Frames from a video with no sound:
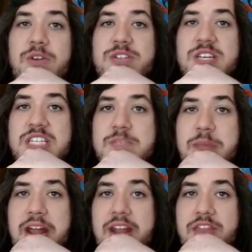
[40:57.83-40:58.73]
There's
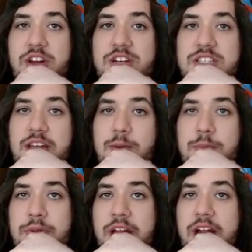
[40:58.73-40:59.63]
Expanded Thursday. We
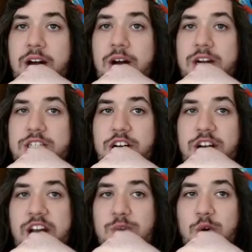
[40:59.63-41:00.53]
played our
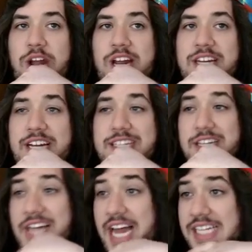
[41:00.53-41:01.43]
Turtonator Volcanion deck. The
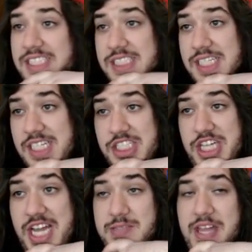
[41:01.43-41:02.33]
last
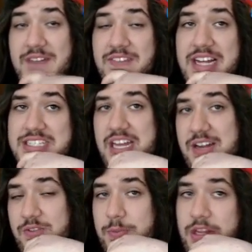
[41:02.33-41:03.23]
GX we have not
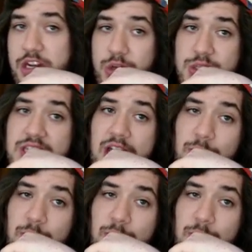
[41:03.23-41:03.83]
seen from the new set,